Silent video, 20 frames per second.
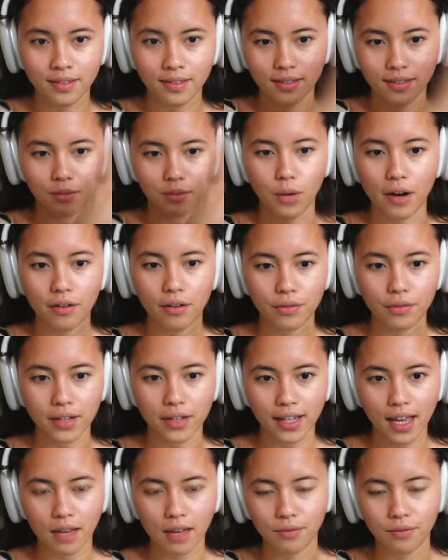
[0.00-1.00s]
wherever it
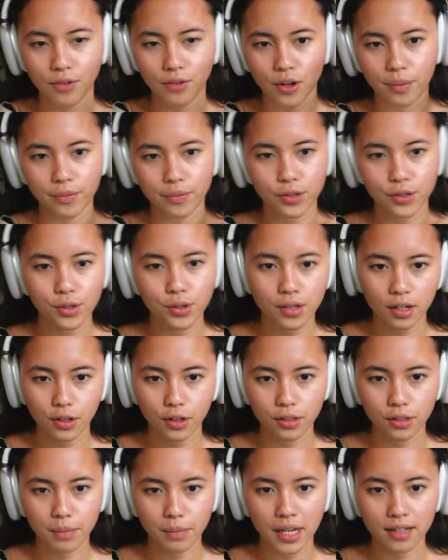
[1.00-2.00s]
came from to the
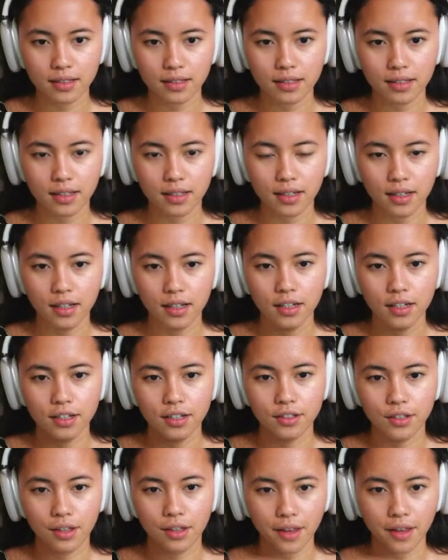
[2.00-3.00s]
load balancer
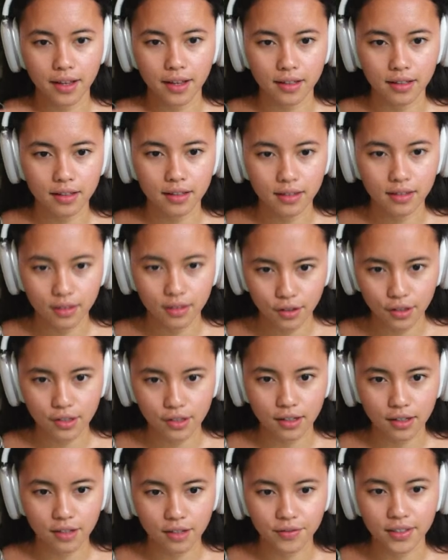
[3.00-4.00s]
to the
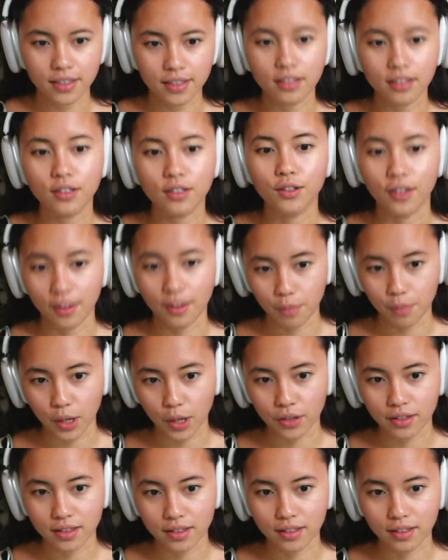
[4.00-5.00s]
servers to the
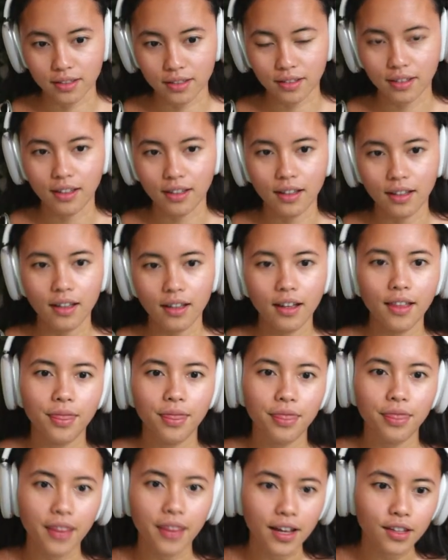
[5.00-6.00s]
pods.
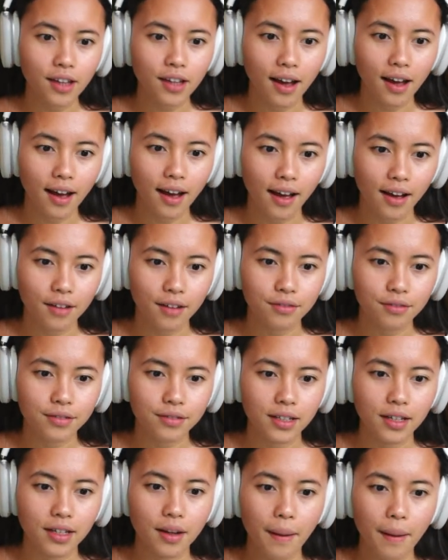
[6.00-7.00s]
Then you have
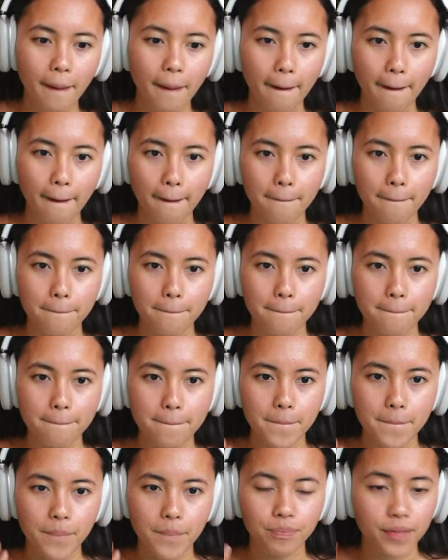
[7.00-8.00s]

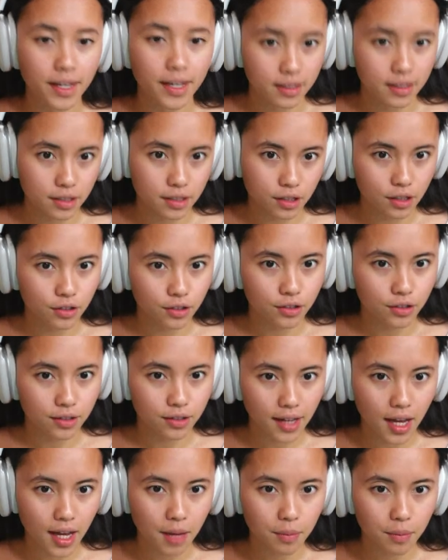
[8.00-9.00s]
external
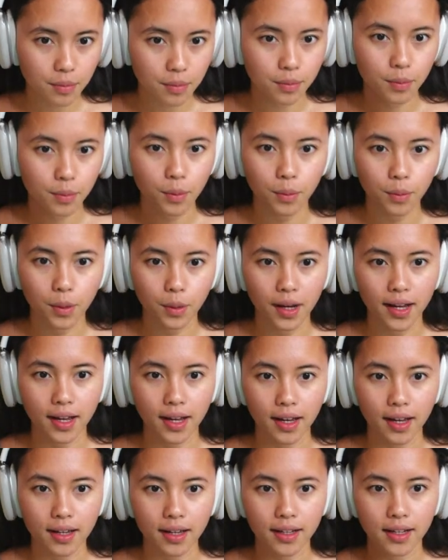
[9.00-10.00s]
name,
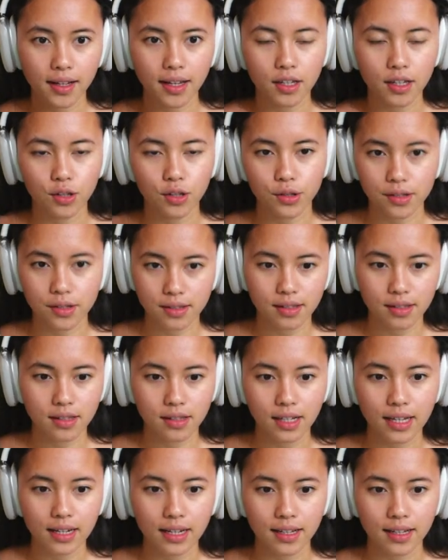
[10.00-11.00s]
where it uses a
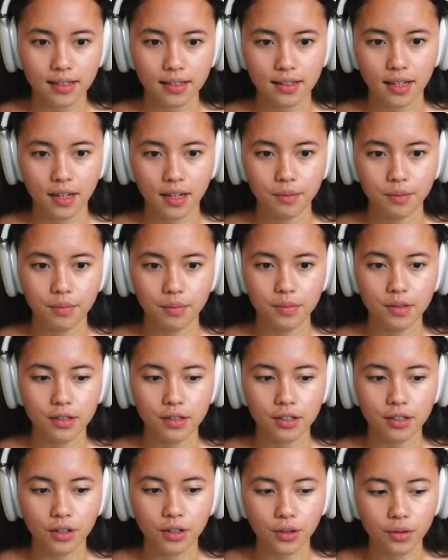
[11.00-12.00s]
DNS name.
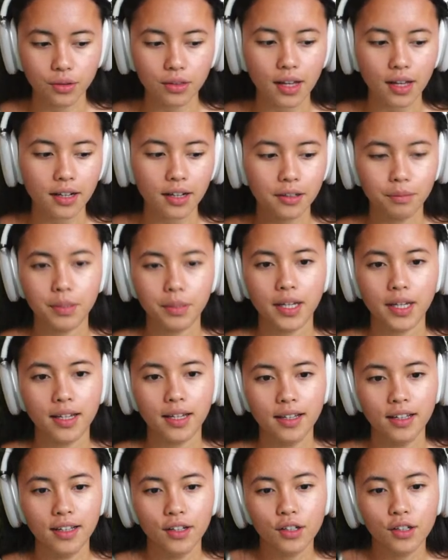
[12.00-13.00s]
So that could be
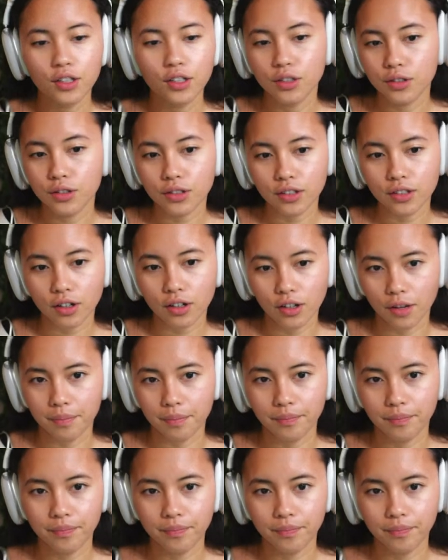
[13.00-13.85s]
google.com.